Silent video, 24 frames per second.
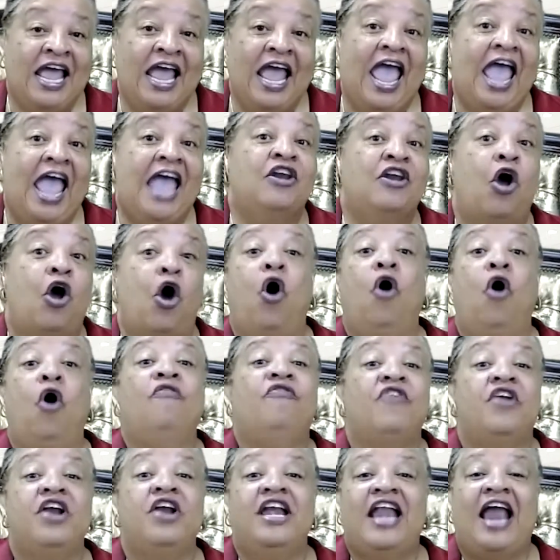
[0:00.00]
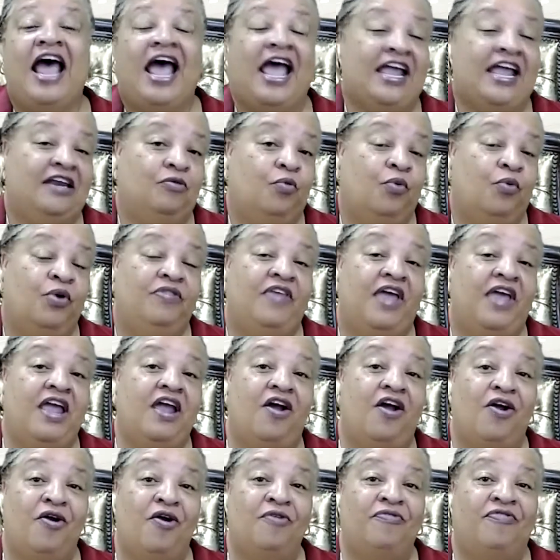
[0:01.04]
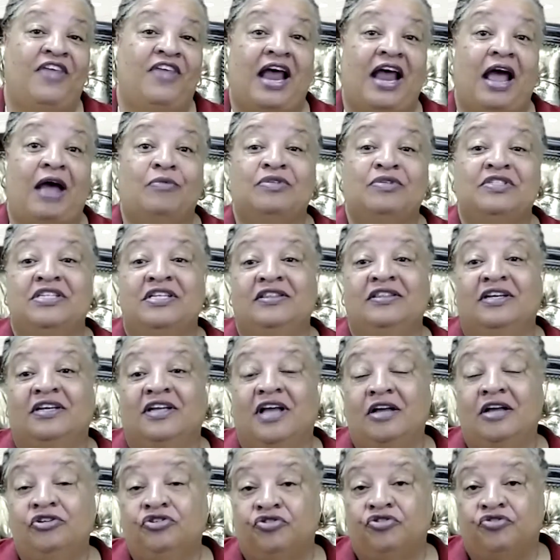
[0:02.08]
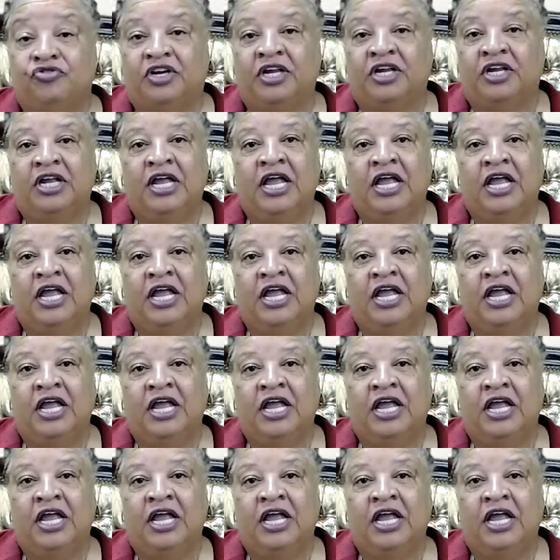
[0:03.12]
And overnight, when they heard that I was in the country